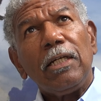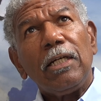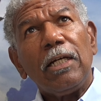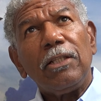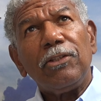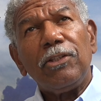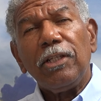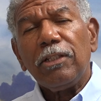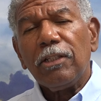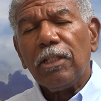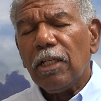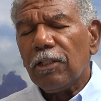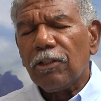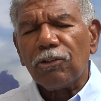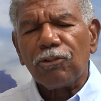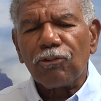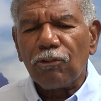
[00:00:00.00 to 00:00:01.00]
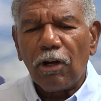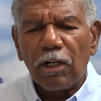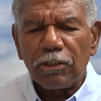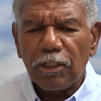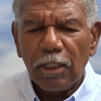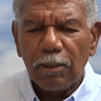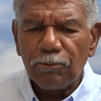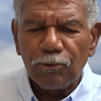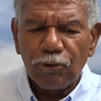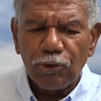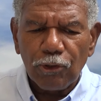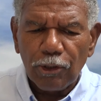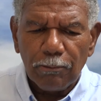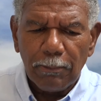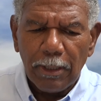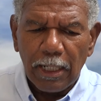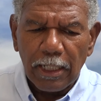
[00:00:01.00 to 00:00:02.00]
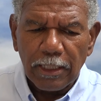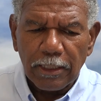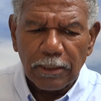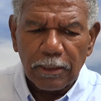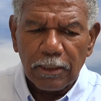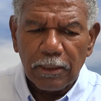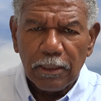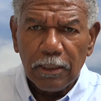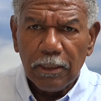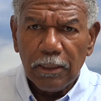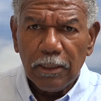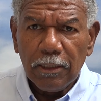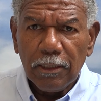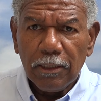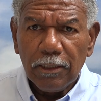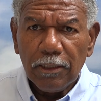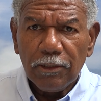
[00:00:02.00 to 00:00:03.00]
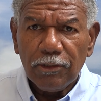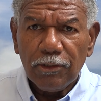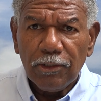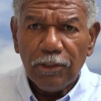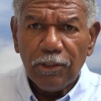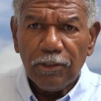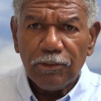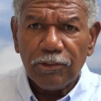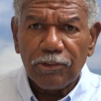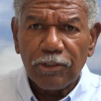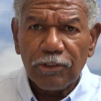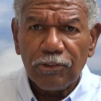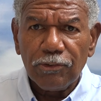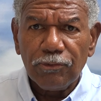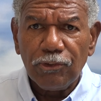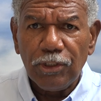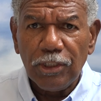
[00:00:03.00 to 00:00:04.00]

And then this thought comes to her mind. She says, if